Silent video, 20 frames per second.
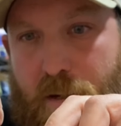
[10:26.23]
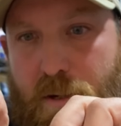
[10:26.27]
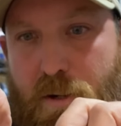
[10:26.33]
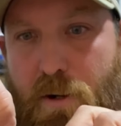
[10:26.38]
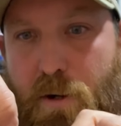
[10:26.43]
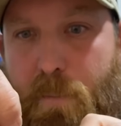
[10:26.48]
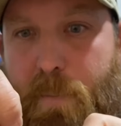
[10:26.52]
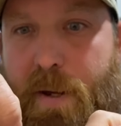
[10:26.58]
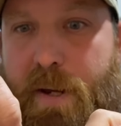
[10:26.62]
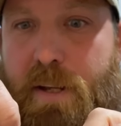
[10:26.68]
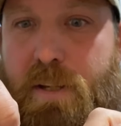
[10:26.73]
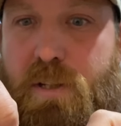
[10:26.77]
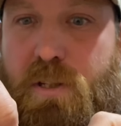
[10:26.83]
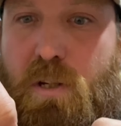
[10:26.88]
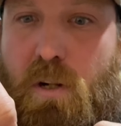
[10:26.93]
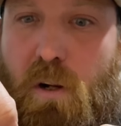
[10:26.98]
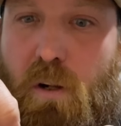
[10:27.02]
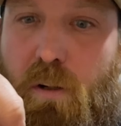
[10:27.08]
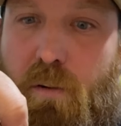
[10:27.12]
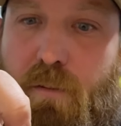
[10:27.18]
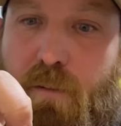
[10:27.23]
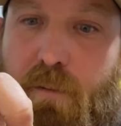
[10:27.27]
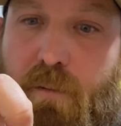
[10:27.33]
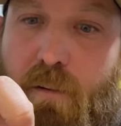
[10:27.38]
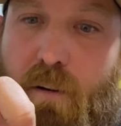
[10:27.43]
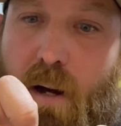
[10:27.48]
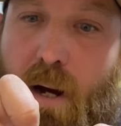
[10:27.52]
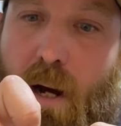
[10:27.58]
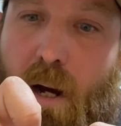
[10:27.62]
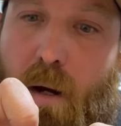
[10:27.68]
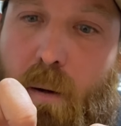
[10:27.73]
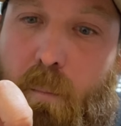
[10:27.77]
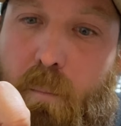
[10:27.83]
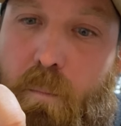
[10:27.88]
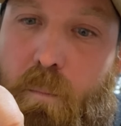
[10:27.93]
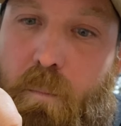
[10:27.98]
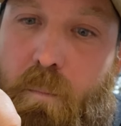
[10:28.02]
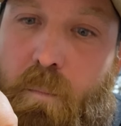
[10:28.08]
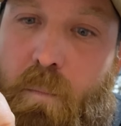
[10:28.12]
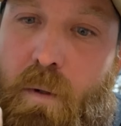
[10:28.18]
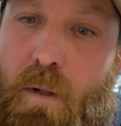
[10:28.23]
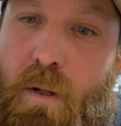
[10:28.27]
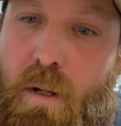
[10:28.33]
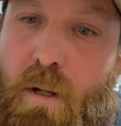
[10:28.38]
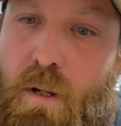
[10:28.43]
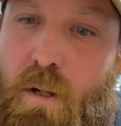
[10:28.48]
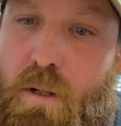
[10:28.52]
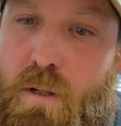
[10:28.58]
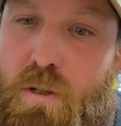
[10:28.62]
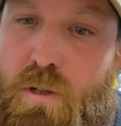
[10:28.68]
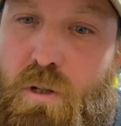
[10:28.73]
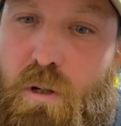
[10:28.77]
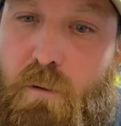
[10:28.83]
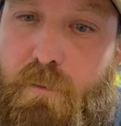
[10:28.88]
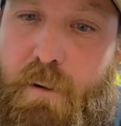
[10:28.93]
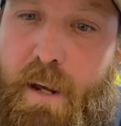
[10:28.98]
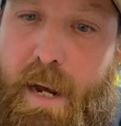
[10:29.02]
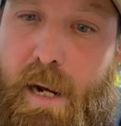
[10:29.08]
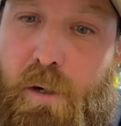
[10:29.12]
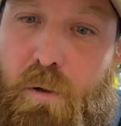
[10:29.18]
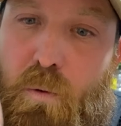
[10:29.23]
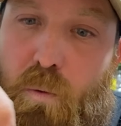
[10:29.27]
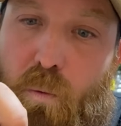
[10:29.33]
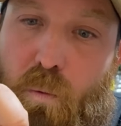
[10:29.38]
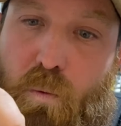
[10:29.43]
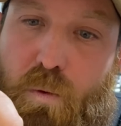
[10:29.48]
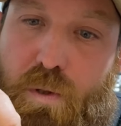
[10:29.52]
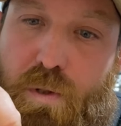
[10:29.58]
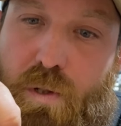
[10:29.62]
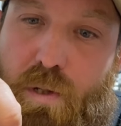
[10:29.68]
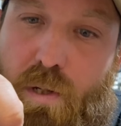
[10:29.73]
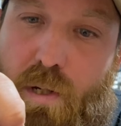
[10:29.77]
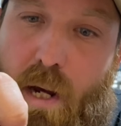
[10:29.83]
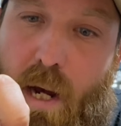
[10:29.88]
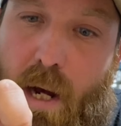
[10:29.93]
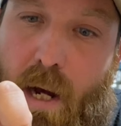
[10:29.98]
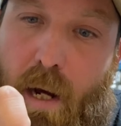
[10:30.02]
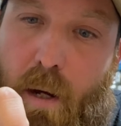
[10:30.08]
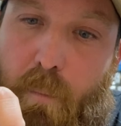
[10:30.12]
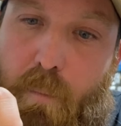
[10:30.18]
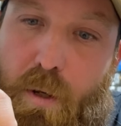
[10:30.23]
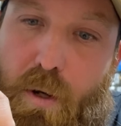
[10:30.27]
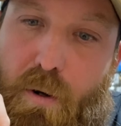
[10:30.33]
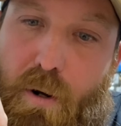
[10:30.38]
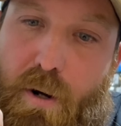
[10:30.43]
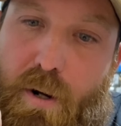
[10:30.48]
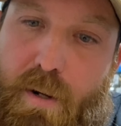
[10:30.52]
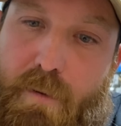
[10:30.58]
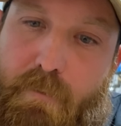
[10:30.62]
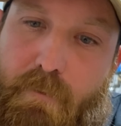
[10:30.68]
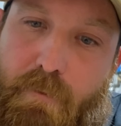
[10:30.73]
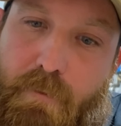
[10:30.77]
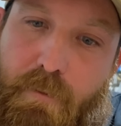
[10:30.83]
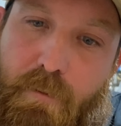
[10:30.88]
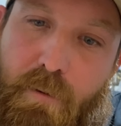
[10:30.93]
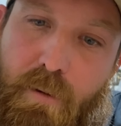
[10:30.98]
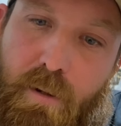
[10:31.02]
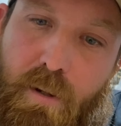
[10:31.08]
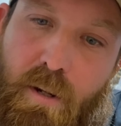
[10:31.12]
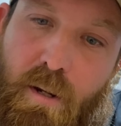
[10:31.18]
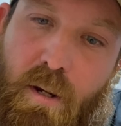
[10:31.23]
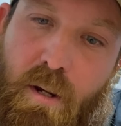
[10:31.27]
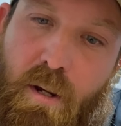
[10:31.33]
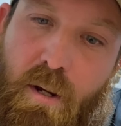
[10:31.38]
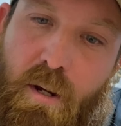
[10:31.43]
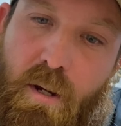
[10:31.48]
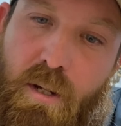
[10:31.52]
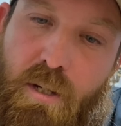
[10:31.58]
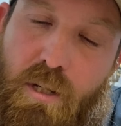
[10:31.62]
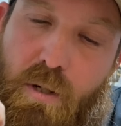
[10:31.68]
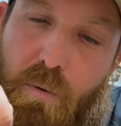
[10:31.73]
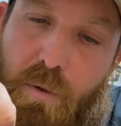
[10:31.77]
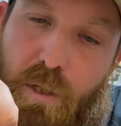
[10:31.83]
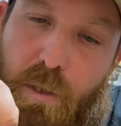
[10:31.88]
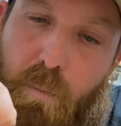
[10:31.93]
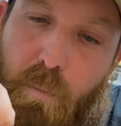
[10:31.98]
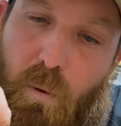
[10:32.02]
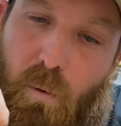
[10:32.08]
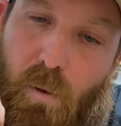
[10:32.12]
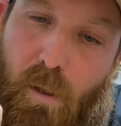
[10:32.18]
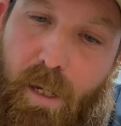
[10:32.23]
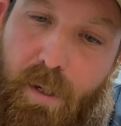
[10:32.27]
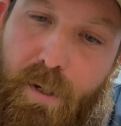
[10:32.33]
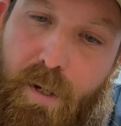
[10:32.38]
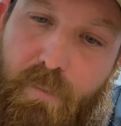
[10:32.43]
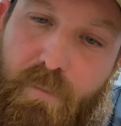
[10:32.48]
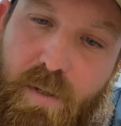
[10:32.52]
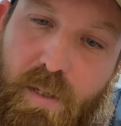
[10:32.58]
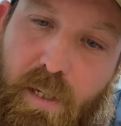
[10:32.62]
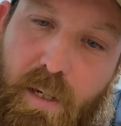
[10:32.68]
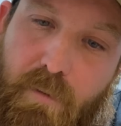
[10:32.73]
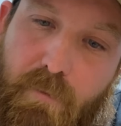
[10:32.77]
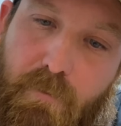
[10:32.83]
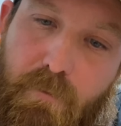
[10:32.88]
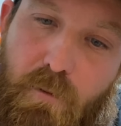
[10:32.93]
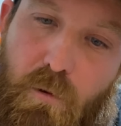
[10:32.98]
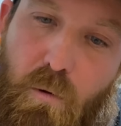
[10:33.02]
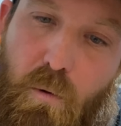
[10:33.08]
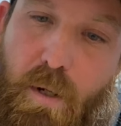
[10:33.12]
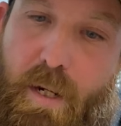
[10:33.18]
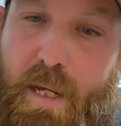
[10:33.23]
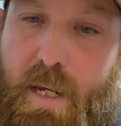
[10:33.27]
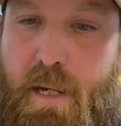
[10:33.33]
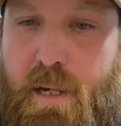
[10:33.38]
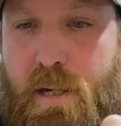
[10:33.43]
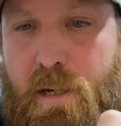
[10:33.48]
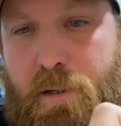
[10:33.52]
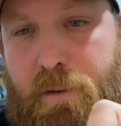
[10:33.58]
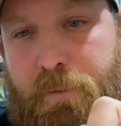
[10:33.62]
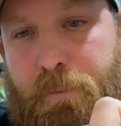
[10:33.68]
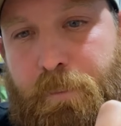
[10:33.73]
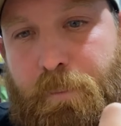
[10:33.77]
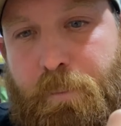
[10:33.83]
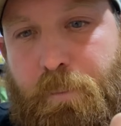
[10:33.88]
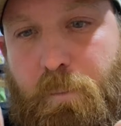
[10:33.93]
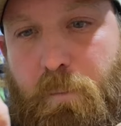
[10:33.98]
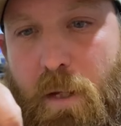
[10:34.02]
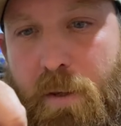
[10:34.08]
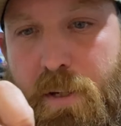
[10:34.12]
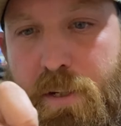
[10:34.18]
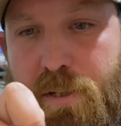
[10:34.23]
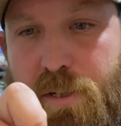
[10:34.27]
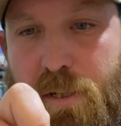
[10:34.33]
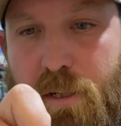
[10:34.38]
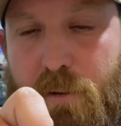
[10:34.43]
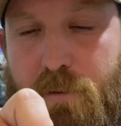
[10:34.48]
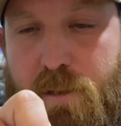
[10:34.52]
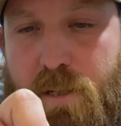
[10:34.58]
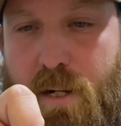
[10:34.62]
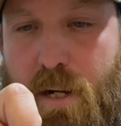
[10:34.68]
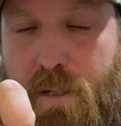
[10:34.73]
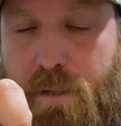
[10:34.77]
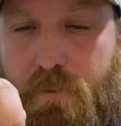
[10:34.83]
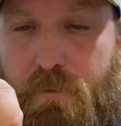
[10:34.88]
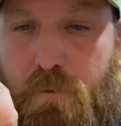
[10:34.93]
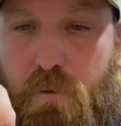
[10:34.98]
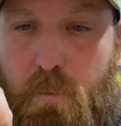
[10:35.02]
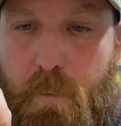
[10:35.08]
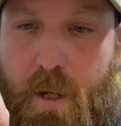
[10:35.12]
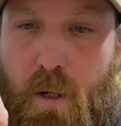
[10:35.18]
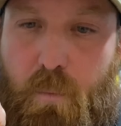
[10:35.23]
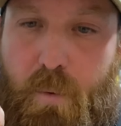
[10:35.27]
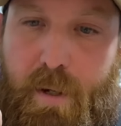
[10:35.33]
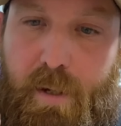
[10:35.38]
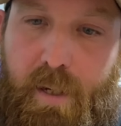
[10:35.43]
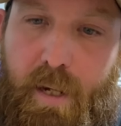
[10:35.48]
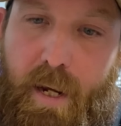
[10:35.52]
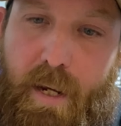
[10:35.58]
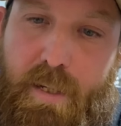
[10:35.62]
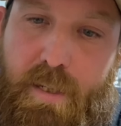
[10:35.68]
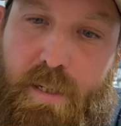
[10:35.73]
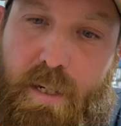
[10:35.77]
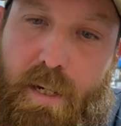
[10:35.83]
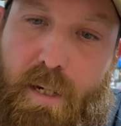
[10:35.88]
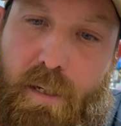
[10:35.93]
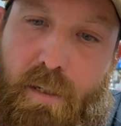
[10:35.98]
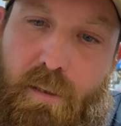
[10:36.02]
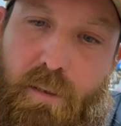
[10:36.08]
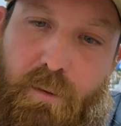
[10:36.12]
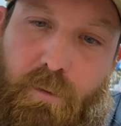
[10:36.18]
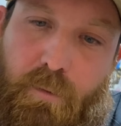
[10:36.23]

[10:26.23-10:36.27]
European style of soft hackled Euro nymph. So we'll just pull our nymph skin forward here, and this is going to start to form our wing case now.